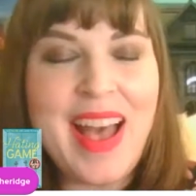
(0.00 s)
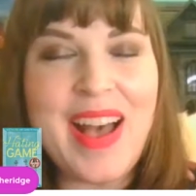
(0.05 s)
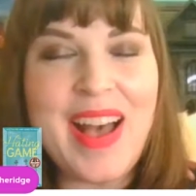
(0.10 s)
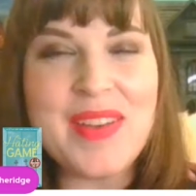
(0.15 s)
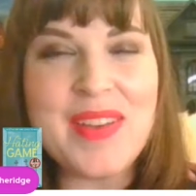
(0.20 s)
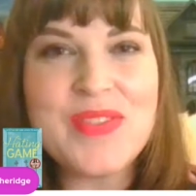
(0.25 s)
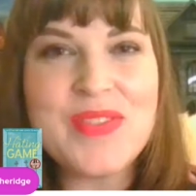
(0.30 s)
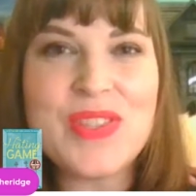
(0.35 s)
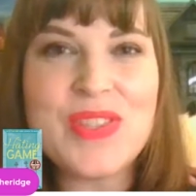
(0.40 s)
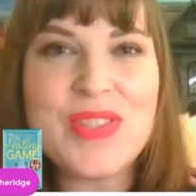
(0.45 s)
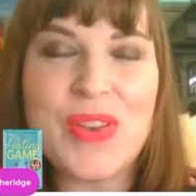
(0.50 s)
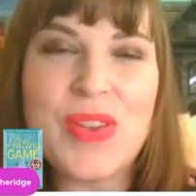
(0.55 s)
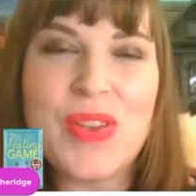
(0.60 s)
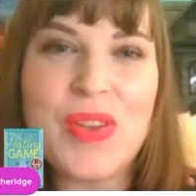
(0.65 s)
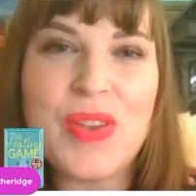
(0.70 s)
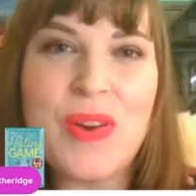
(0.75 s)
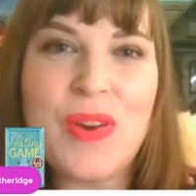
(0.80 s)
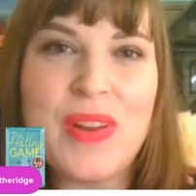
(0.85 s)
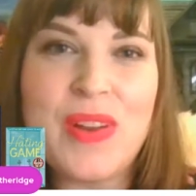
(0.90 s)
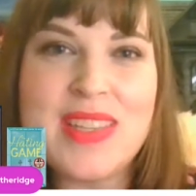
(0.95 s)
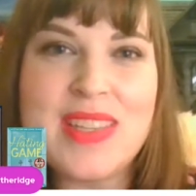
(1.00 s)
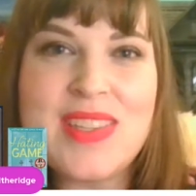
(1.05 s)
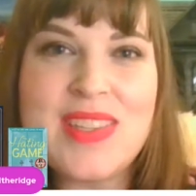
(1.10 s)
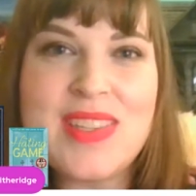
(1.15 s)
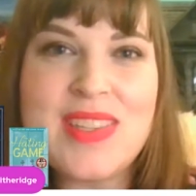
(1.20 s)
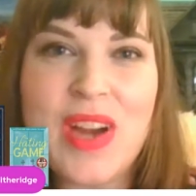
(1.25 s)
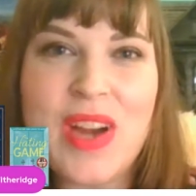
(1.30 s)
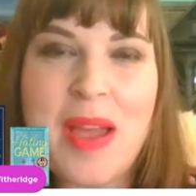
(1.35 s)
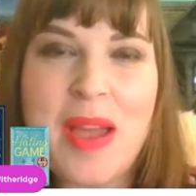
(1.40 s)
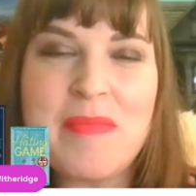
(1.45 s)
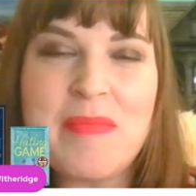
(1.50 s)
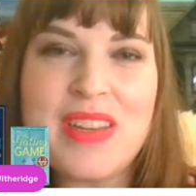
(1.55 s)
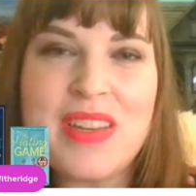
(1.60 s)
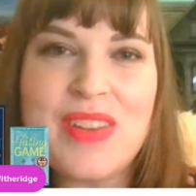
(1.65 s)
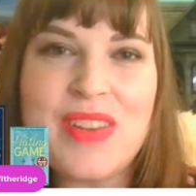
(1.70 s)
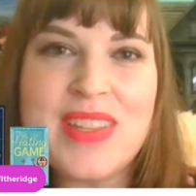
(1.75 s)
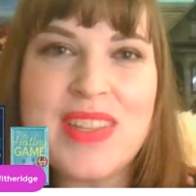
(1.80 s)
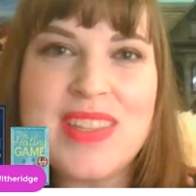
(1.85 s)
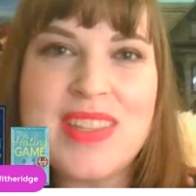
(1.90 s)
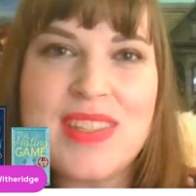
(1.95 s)
So you can go on Instagram and you can
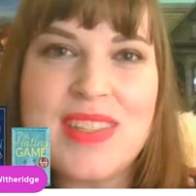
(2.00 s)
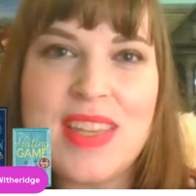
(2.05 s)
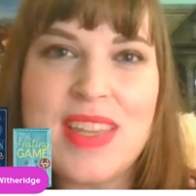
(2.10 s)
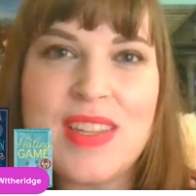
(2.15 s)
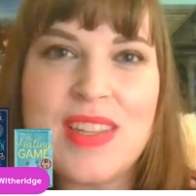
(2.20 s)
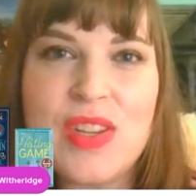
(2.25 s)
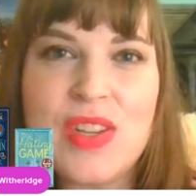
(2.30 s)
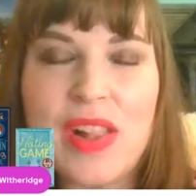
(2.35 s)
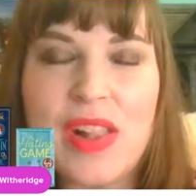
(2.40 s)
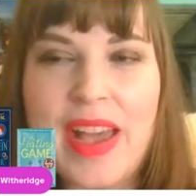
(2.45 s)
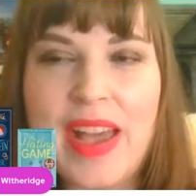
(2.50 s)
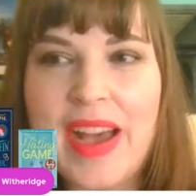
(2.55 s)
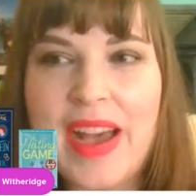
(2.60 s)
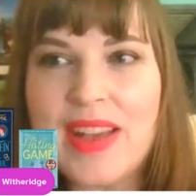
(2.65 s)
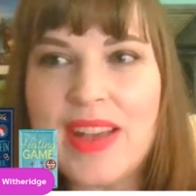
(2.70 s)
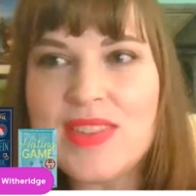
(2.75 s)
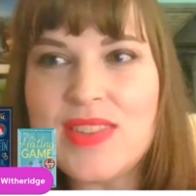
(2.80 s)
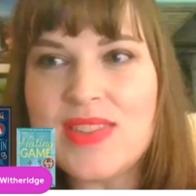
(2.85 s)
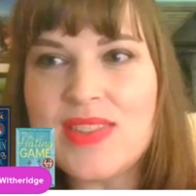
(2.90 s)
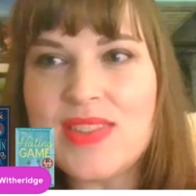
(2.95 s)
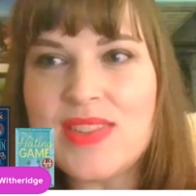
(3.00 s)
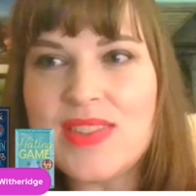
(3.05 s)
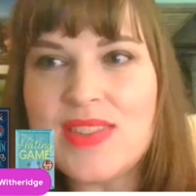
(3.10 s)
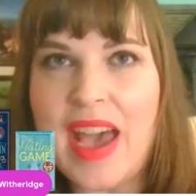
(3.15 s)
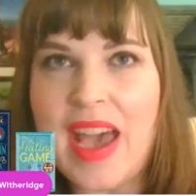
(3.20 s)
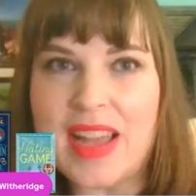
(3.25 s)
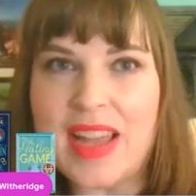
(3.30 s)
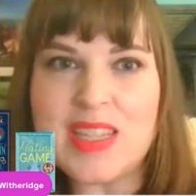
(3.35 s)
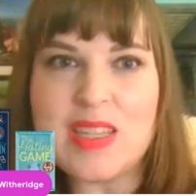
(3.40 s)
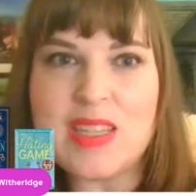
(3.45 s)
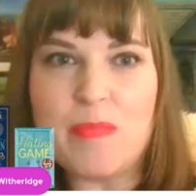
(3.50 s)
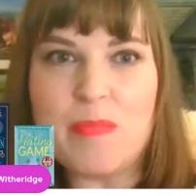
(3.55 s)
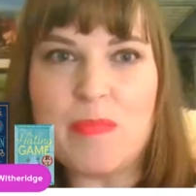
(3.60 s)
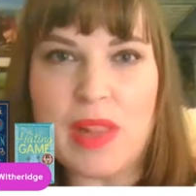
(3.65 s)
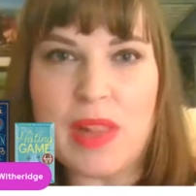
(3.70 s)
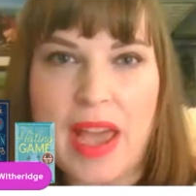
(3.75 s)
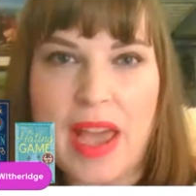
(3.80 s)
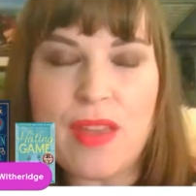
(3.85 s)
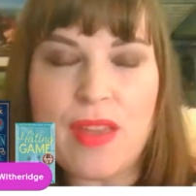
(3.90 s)
see the dollhouse at Blackthorn